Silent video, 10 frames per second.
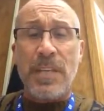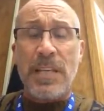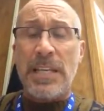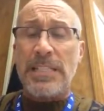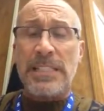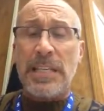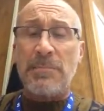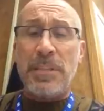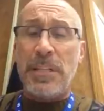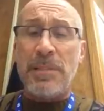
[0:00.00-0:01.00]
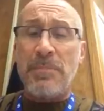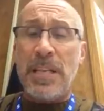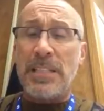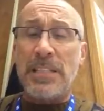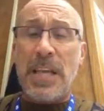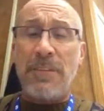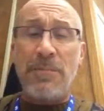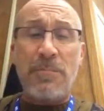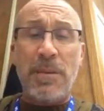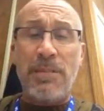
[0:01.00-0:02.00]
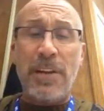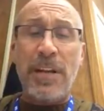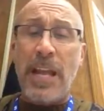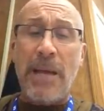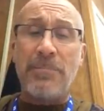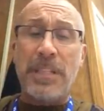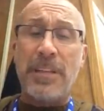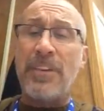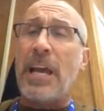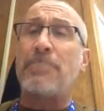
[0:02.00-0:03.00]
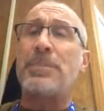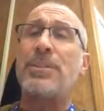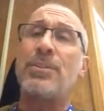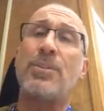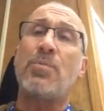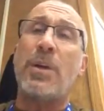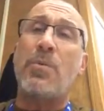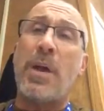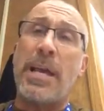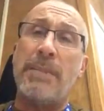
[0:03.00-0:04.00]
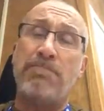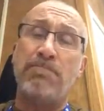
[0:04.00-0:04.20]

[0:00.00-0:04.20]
It seemed to him that his life would be very empty if Captain Cook went away.